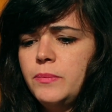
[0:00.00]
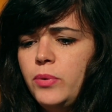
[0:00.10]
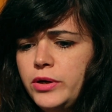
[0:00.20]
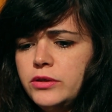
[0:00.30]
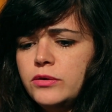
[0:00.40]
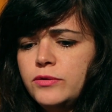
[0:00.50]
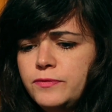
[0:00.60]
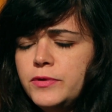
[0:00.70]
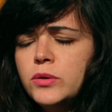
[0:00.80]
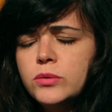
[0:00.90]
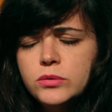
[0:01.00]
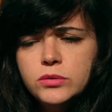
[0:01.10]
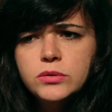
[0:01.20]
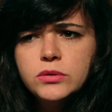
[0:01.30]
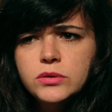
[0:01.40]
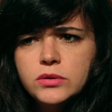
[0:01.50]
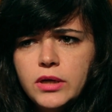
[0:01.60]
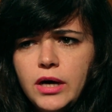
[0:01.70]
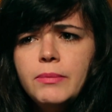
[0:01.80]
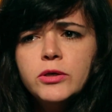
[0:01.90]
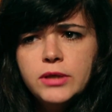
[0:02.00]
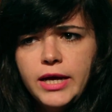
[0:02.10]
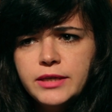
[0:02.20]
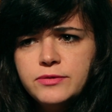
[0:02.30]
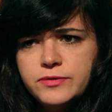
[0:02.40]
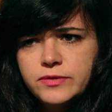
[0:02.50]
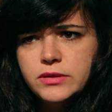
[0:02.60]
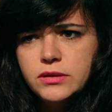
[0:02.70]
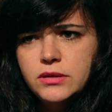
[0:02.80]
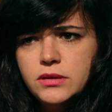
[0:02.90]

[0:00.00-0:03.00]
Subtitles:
point of view about life.